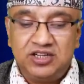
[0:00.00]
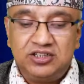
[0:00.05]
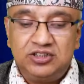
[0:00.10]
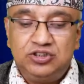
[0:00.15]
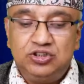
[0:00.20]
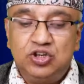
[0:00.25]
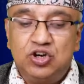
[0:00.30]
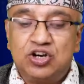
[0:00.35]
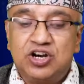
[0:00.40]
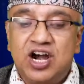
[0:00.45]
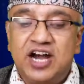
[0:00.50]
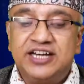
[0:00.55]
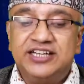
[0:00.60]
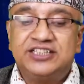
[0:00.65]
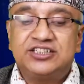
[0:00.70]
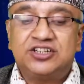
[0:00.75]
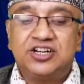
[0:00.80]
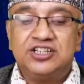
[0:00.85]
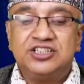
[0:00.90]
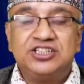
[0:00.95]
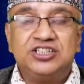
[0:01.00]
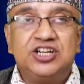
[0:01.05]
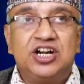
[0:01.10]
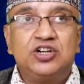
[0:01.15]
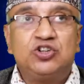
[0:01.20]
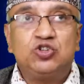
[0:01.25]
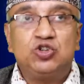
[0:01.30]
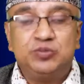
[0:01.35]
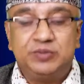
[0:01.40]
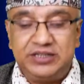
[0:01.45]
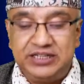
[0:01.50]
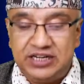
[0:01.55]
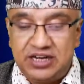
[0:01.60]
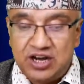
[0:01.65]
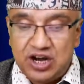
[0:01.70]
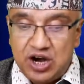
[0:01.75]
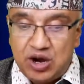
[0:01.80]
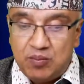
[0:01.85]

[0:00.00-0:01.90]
Yoga is considered to be